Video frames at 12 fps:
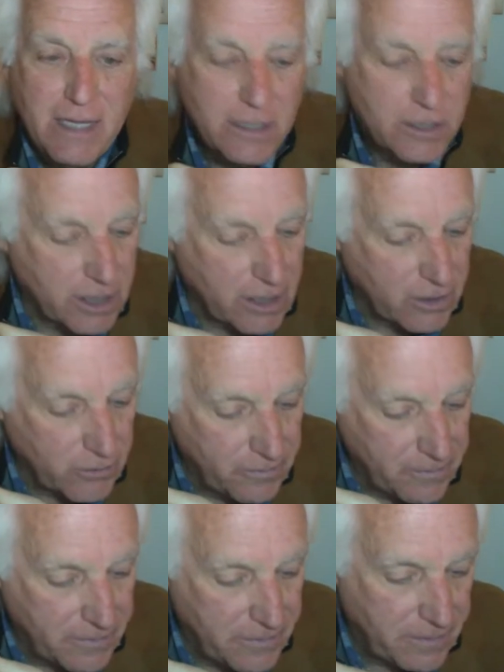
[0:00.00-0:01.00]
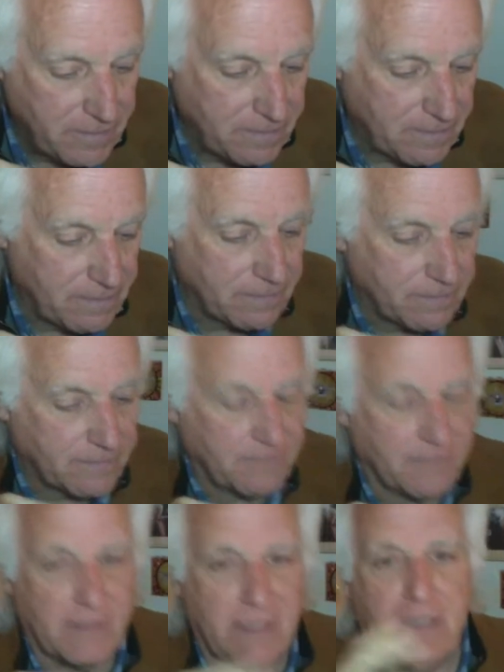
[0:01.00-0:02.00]
So
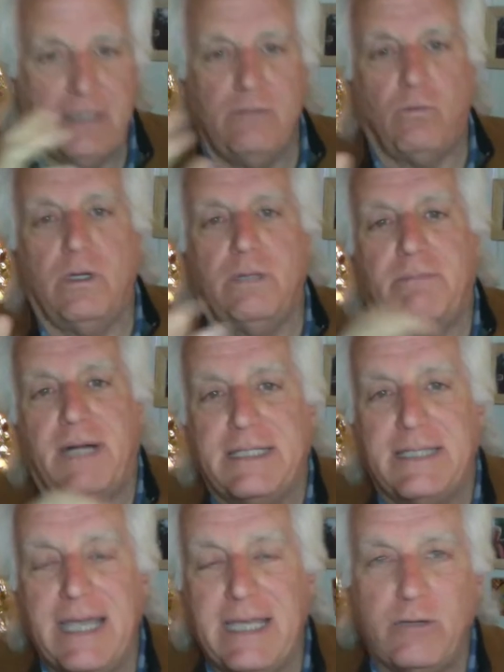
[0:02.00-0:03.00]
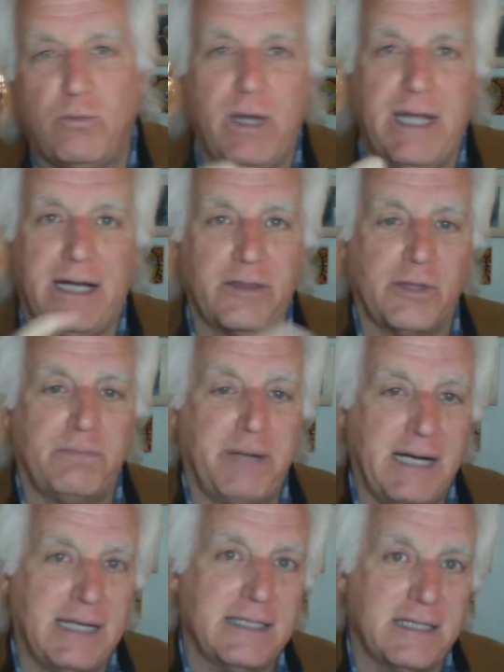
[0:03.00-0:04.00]
what my takeaway on the
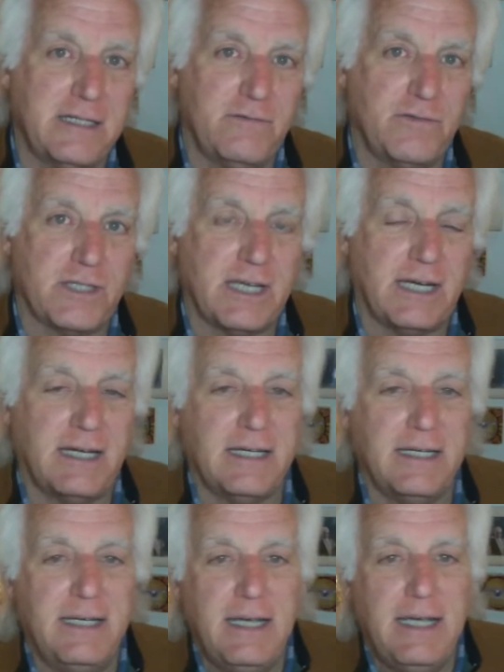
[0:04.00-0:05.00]
positive side